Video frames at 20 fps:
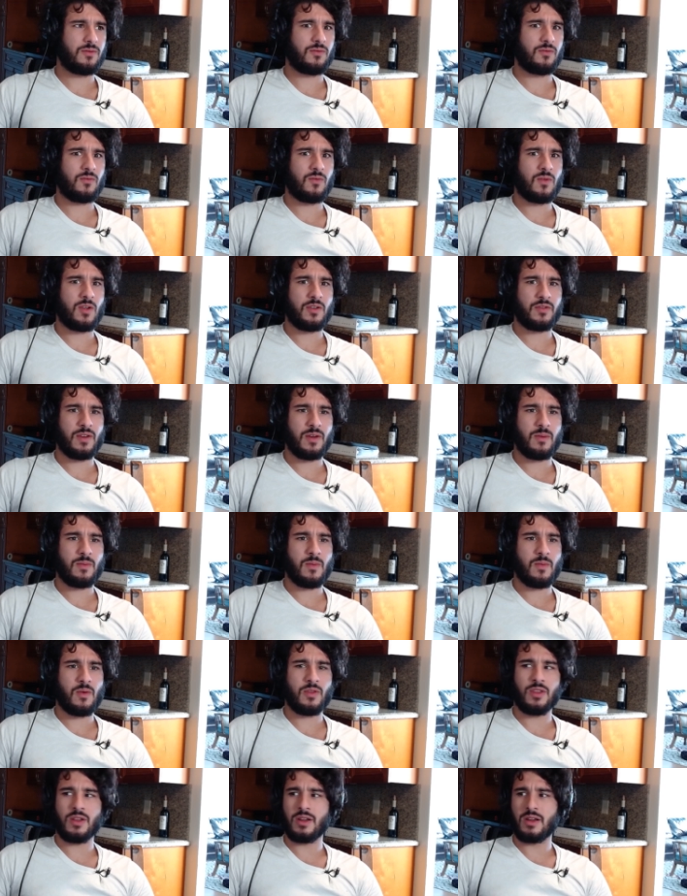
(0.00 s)
one of them,
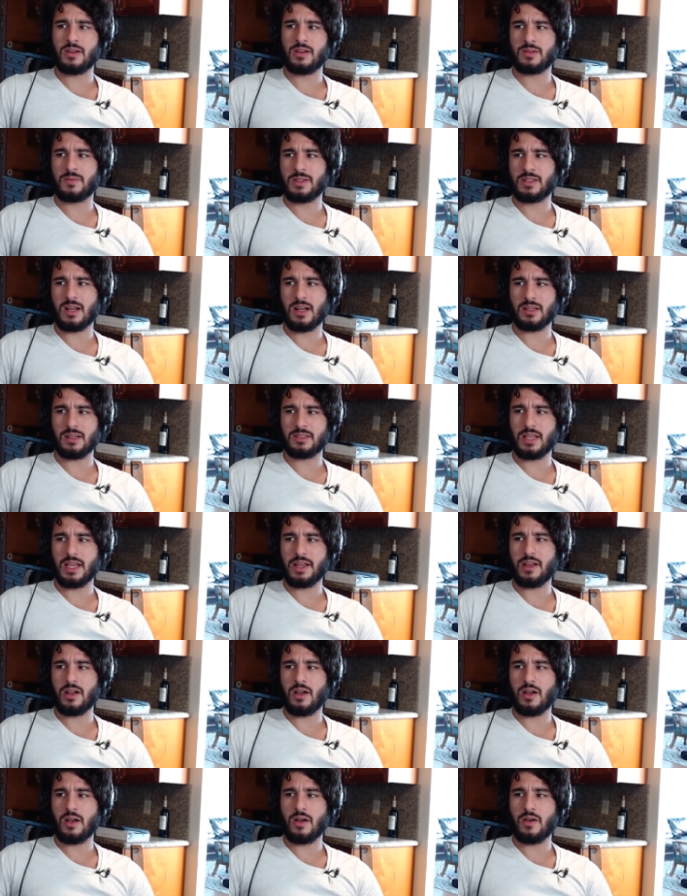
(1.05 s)
there's been talks like
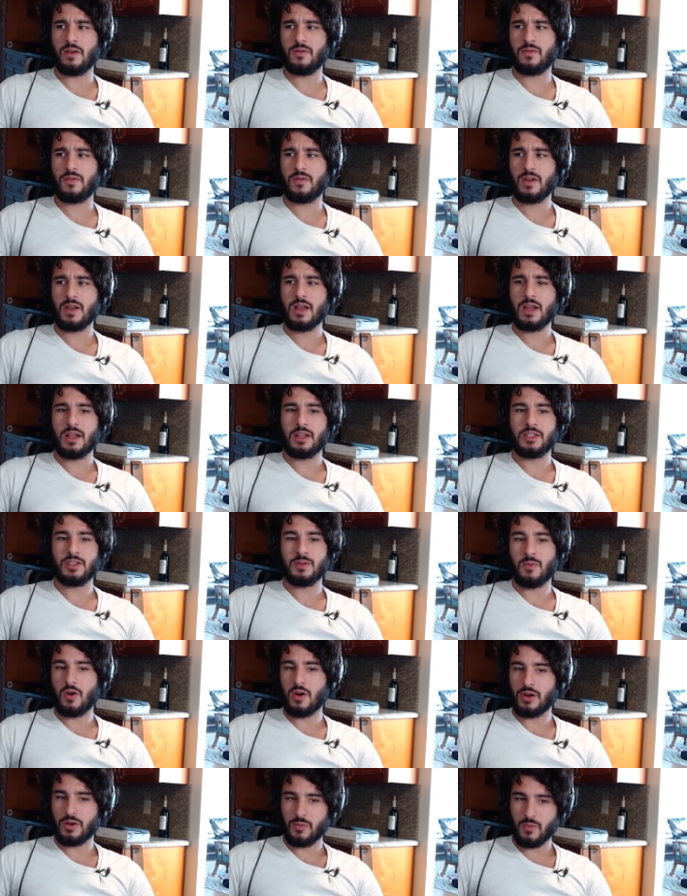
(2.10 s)
of
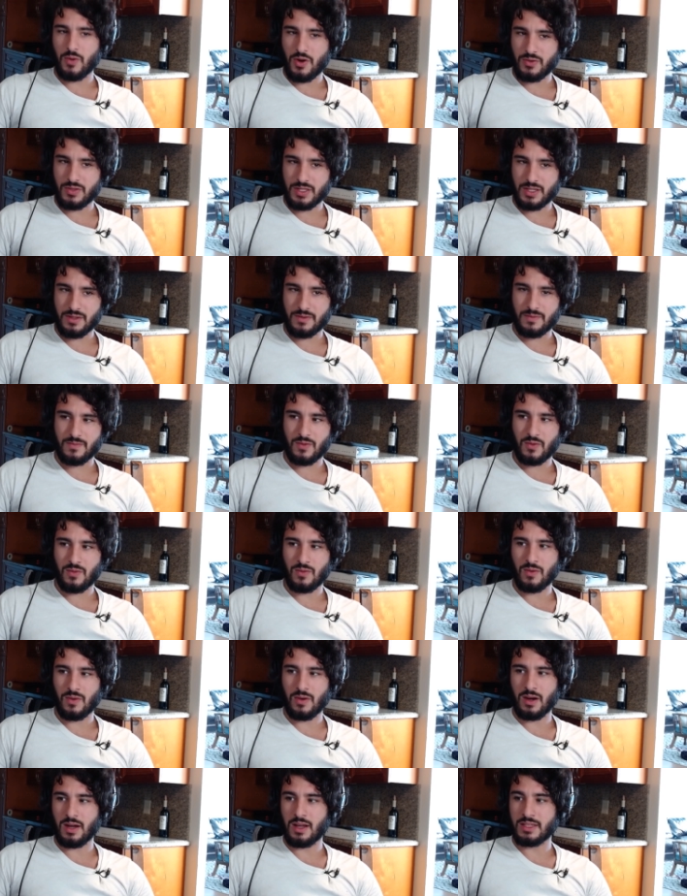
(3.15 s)
Demar Derozan
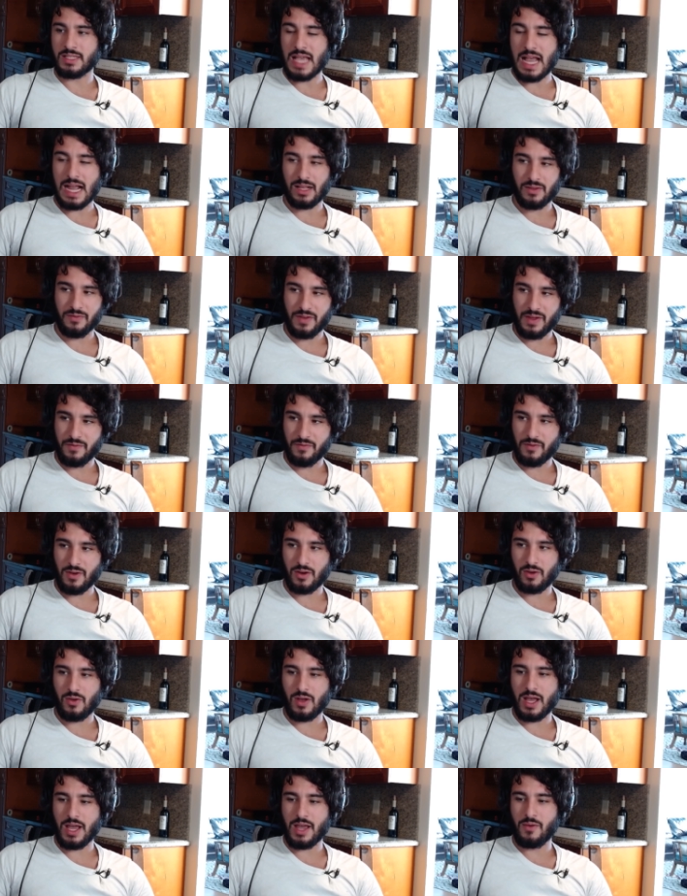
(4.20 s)
or a Zach LaVine for
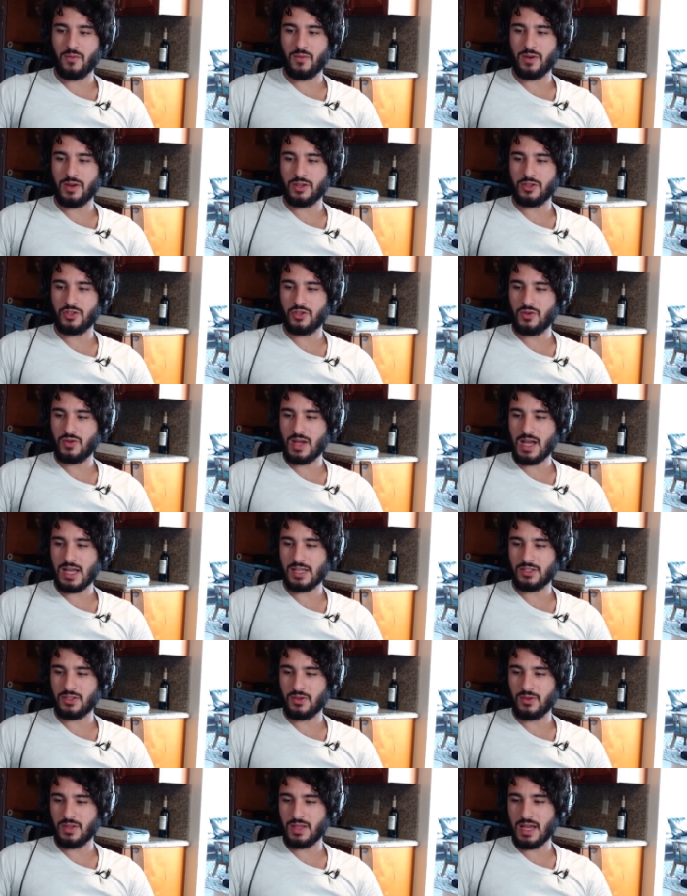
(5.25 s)
Klay. Would you guys
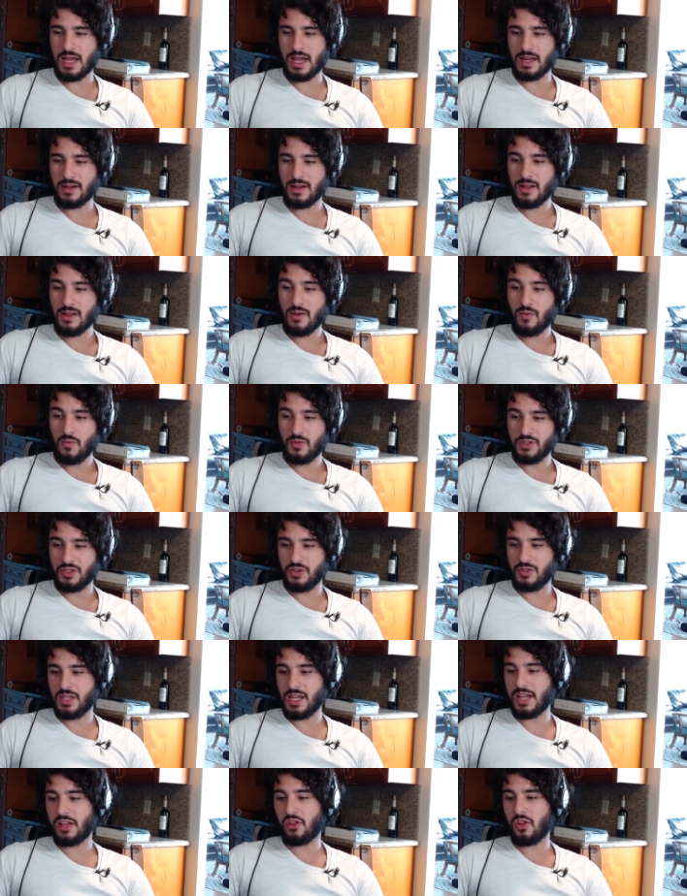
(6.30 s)
do that? Would you
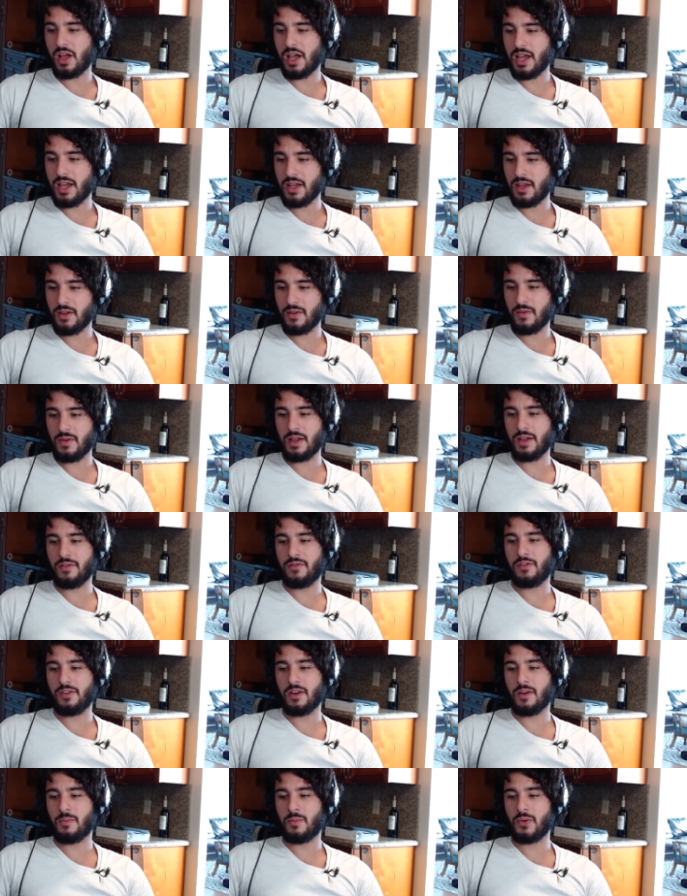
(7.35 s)
take Klay if
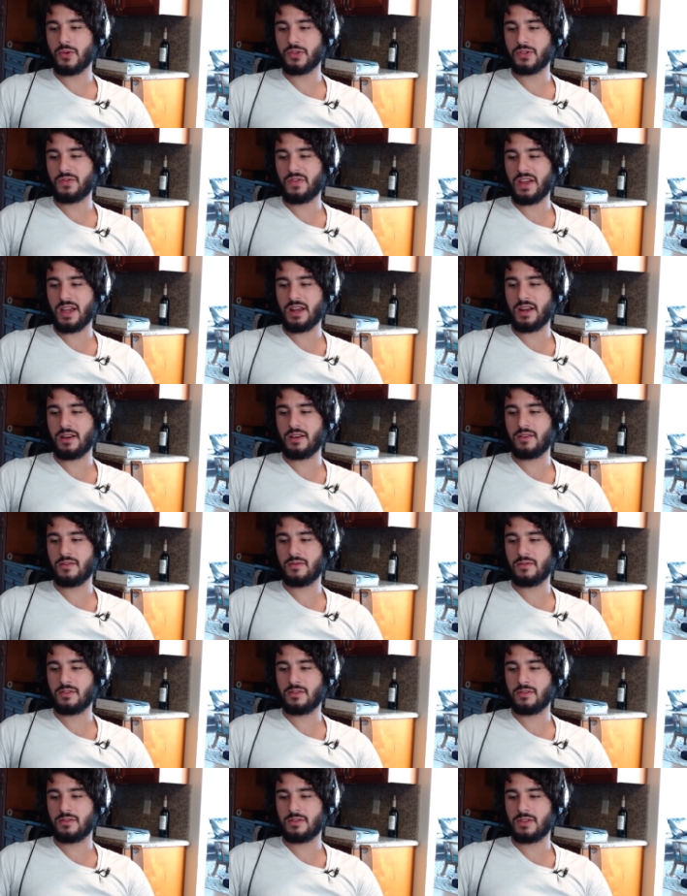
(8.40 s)
you're a Bulls fan,
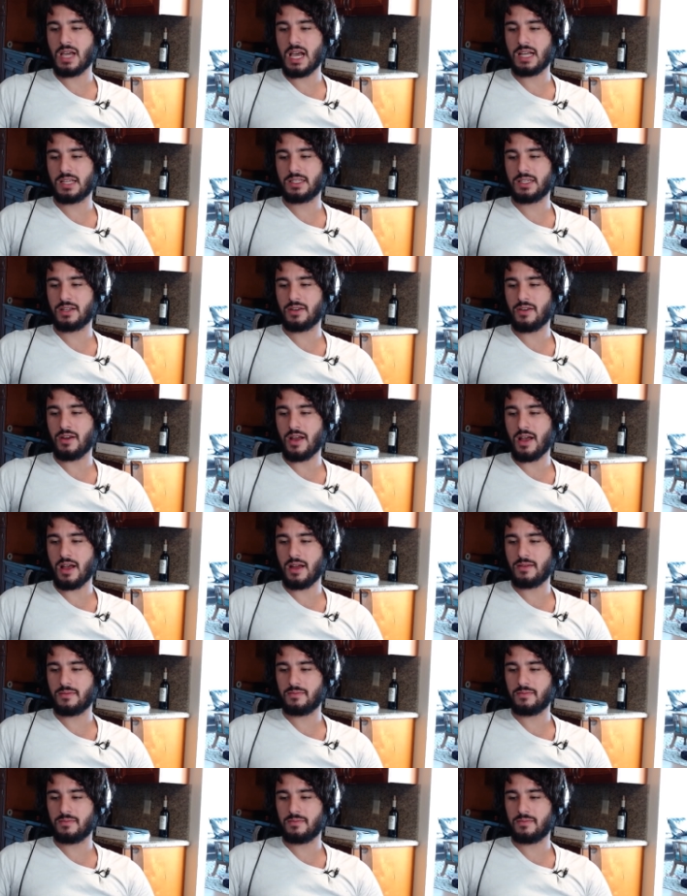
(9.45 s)
Jackson, or not?